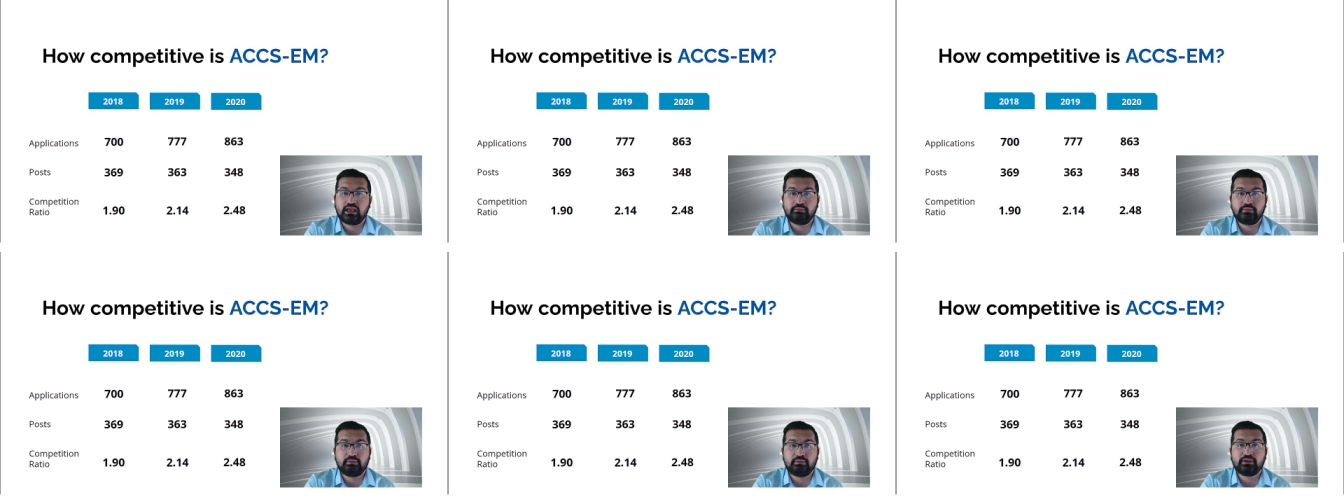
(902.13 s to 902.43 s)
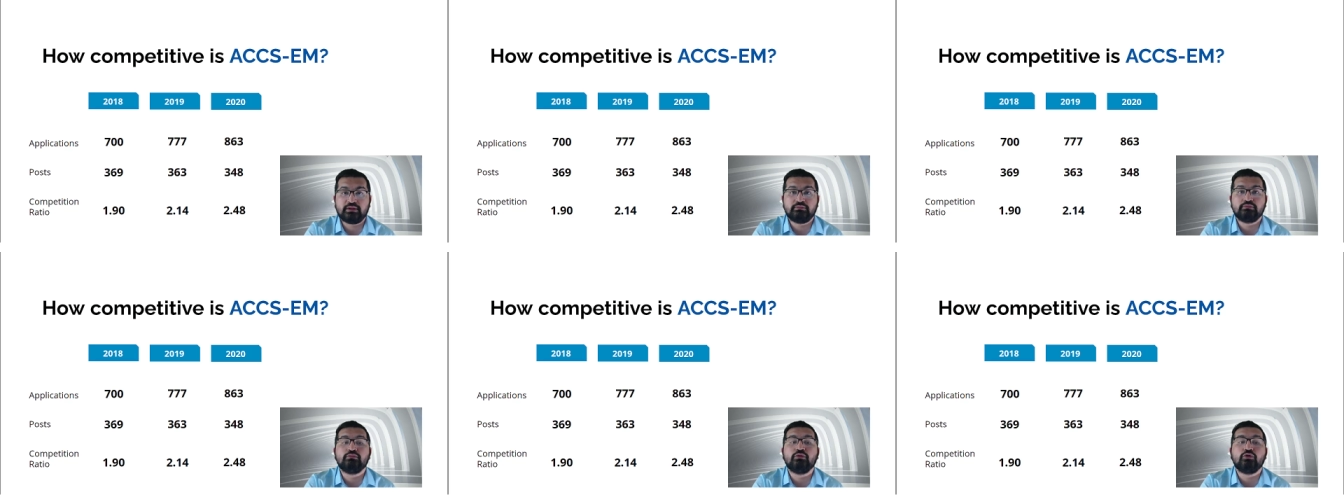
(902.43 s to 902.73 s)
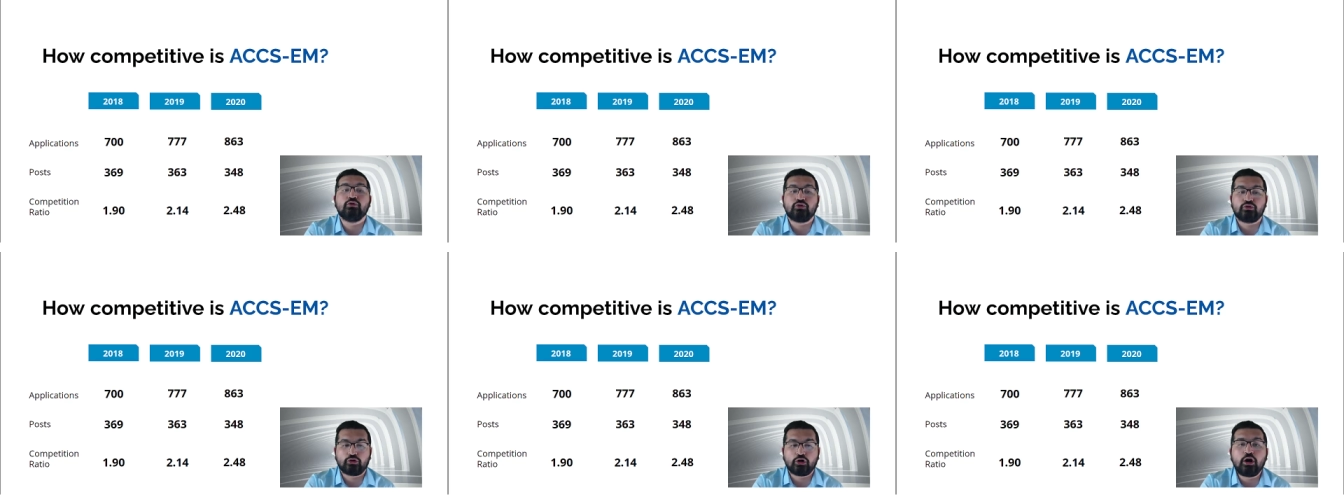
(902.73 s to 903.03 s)
a bit
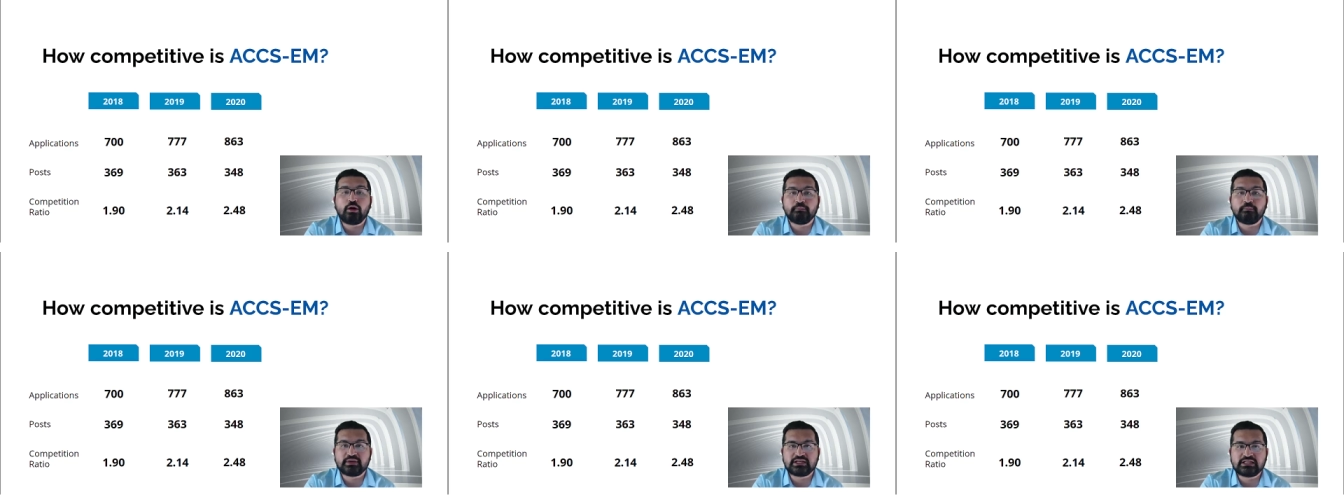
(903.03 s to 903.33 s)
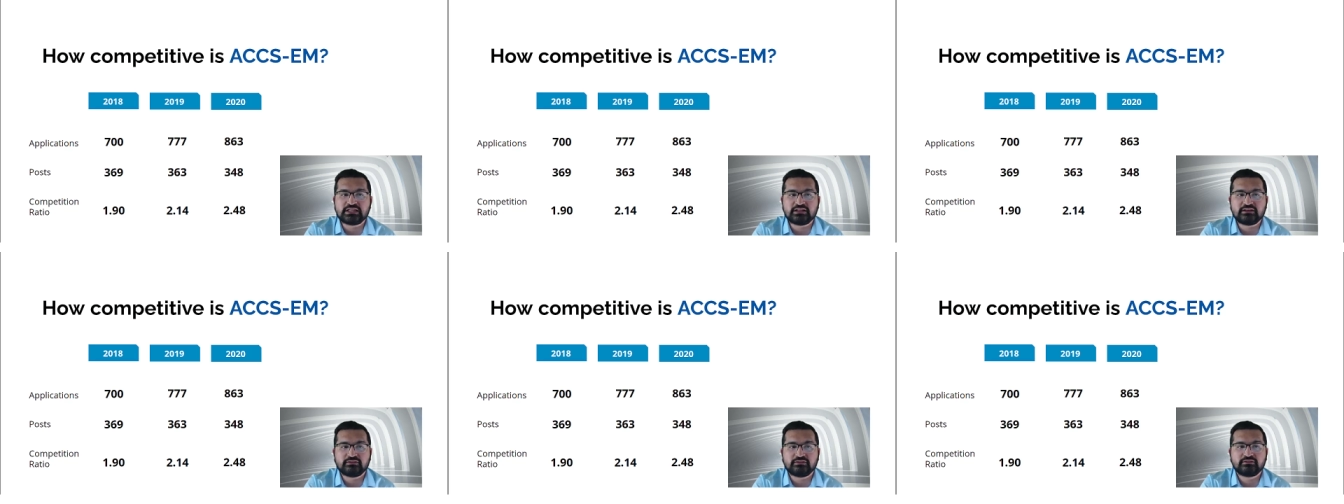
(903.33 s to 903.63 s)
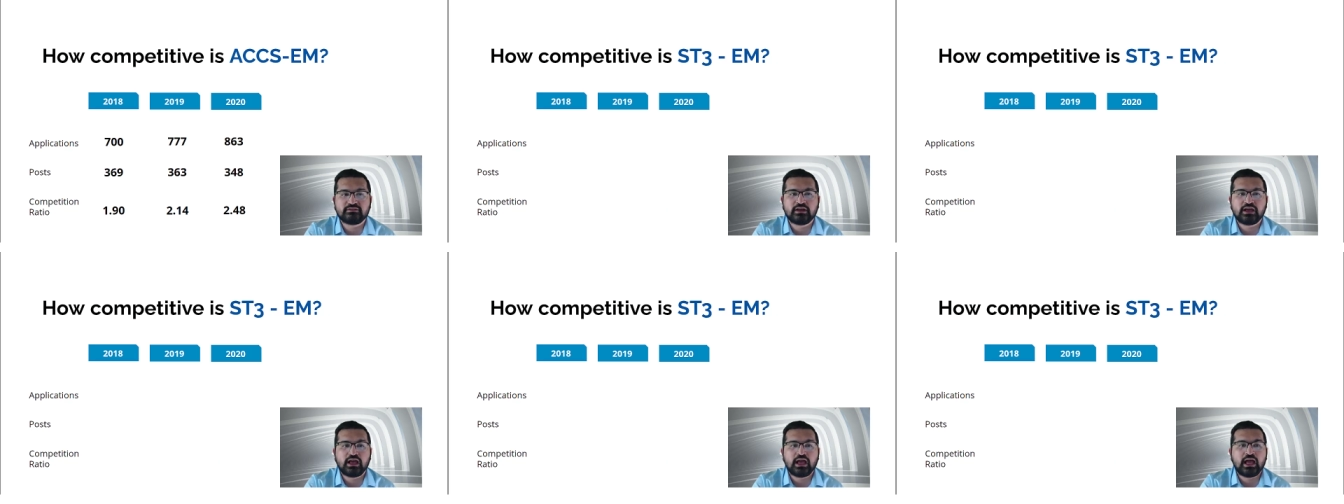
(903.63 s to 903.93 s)
more competitive.
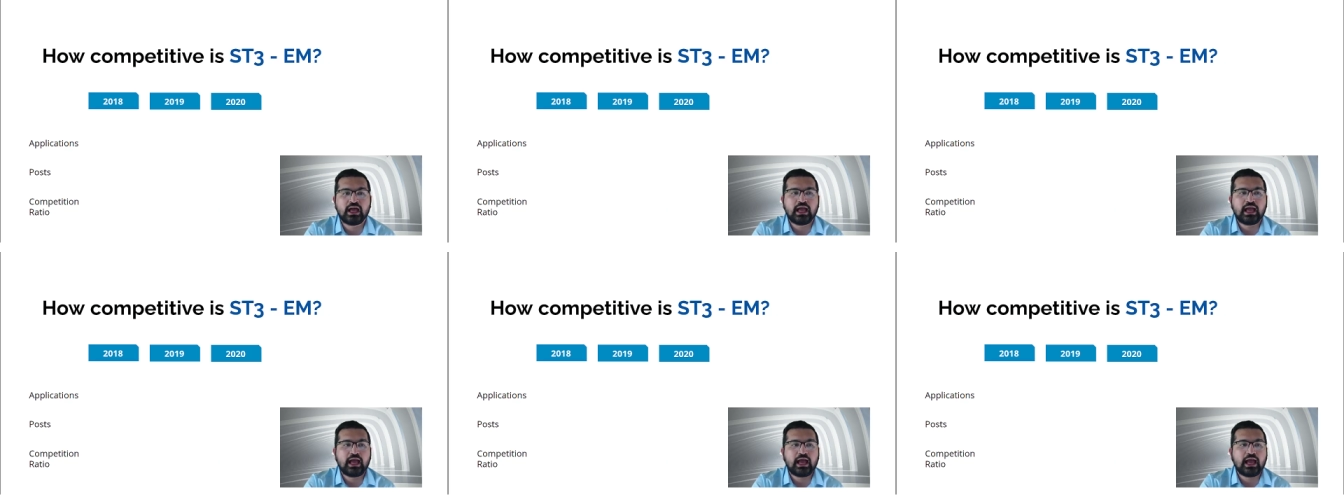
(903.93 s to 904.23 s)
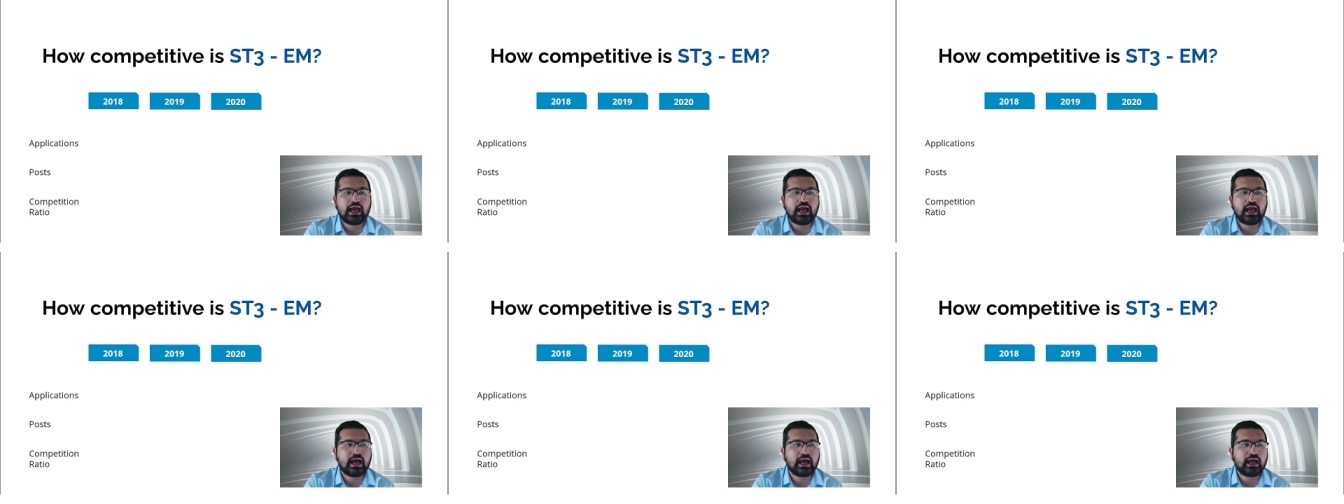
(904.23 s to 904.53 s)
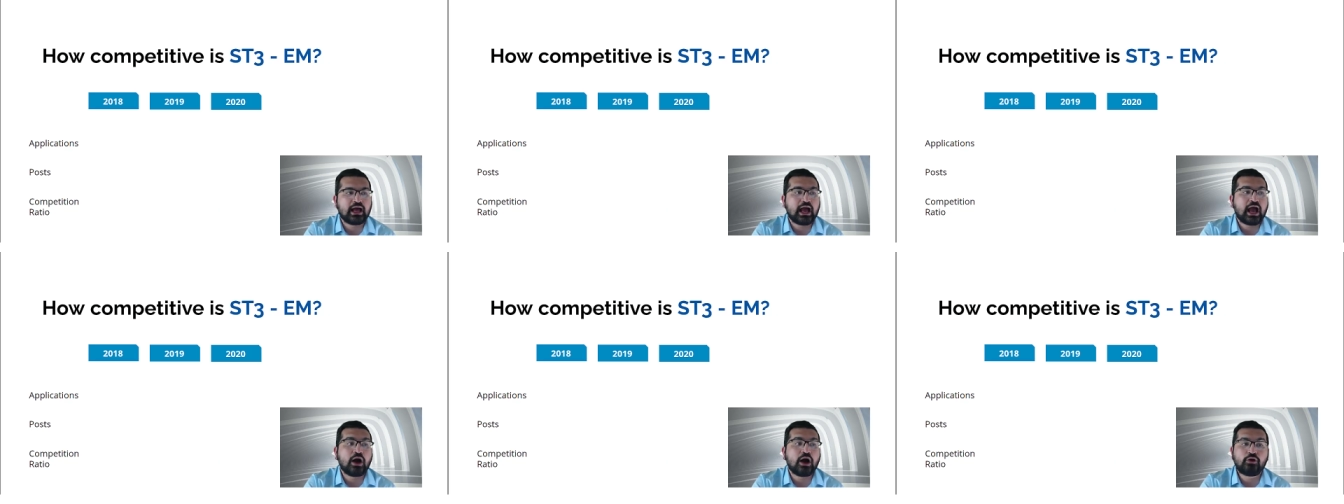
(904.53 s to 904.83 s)
Uh,
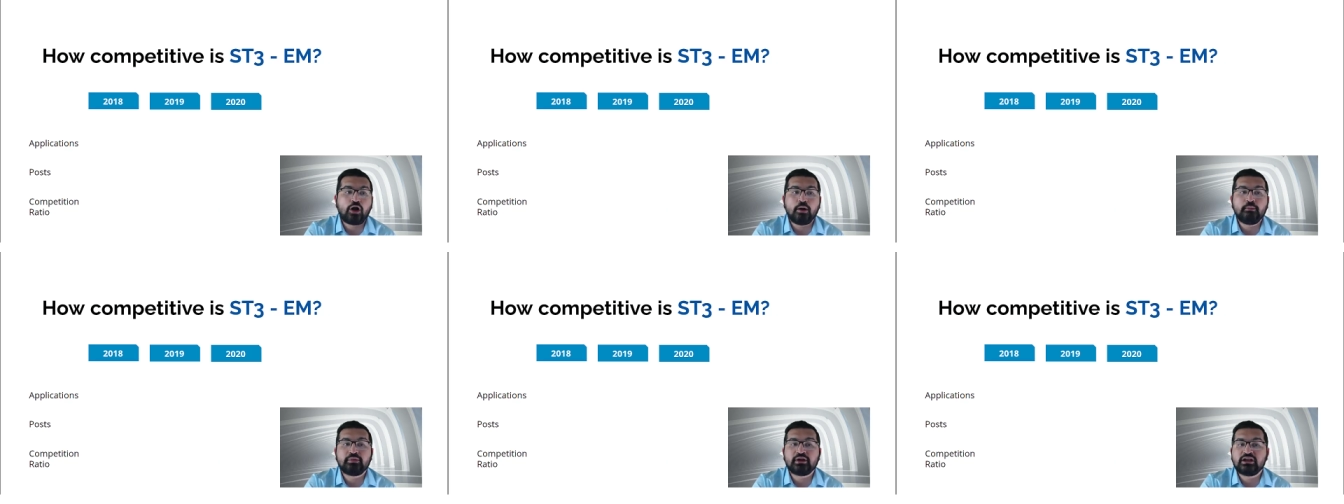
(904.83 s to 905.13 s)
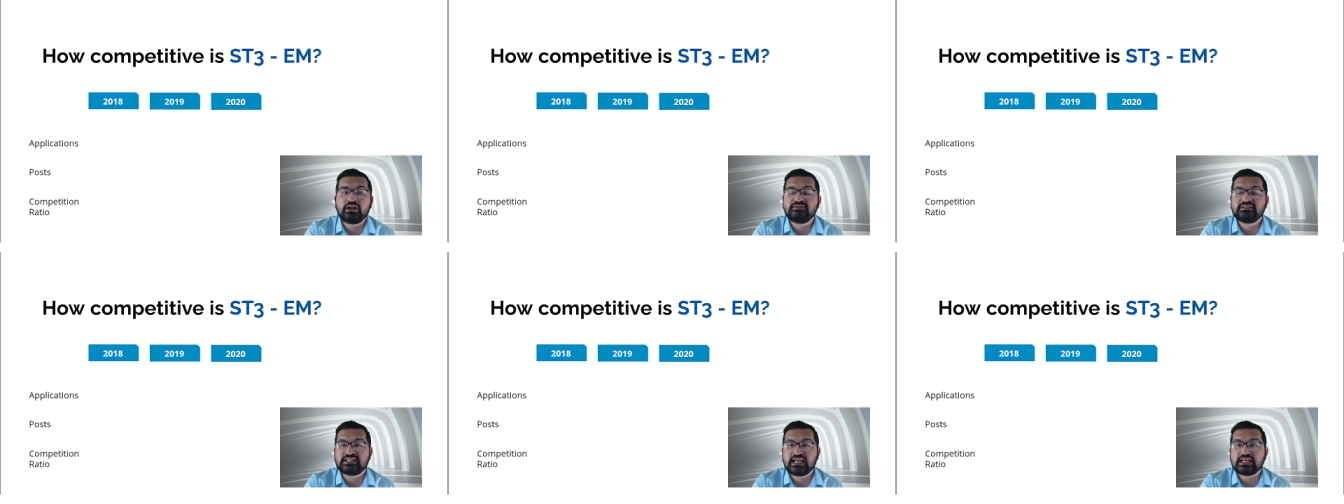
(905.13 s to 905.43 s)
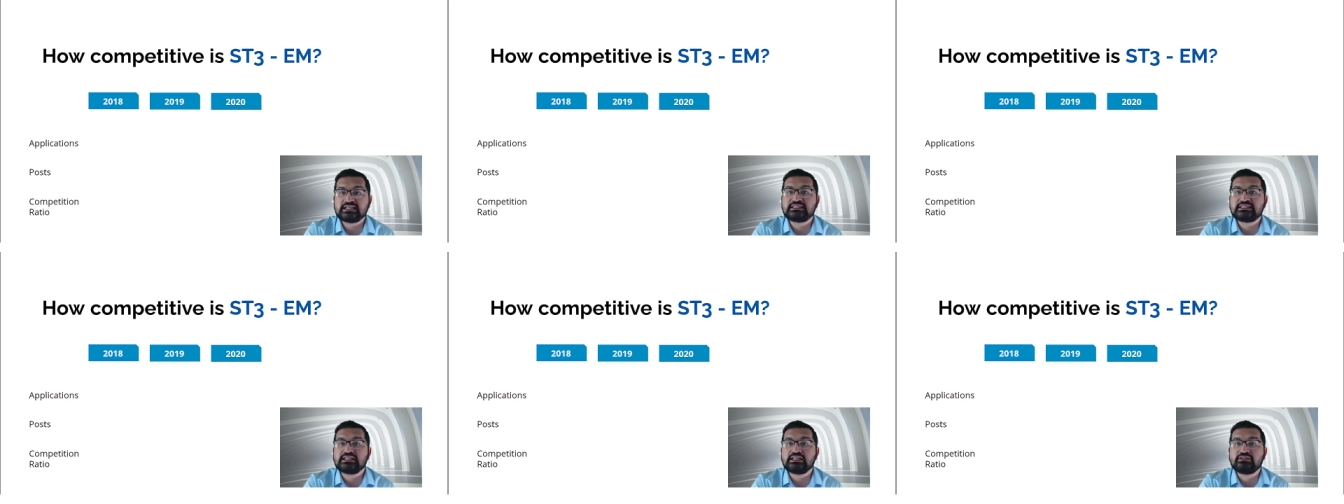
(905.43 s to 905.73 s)
how competitive is
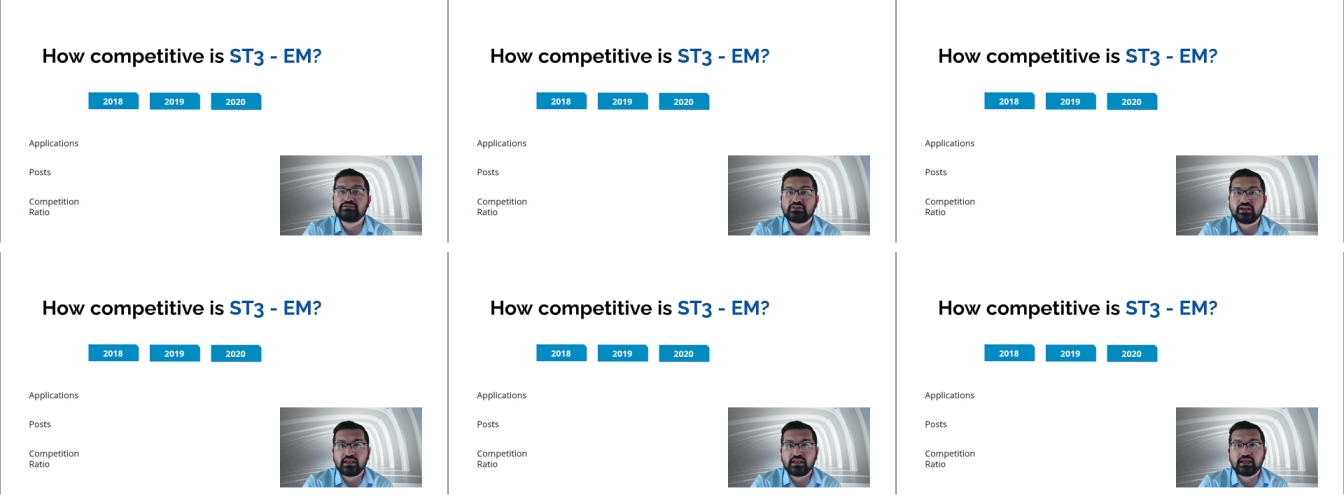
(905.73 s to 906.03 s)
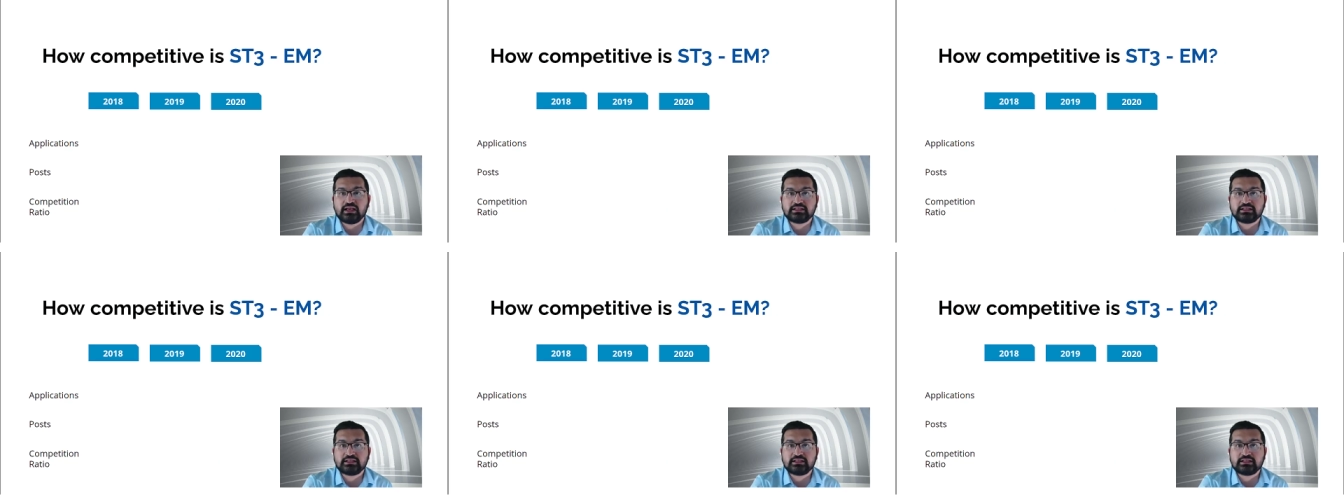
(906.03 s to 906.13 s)
ST3?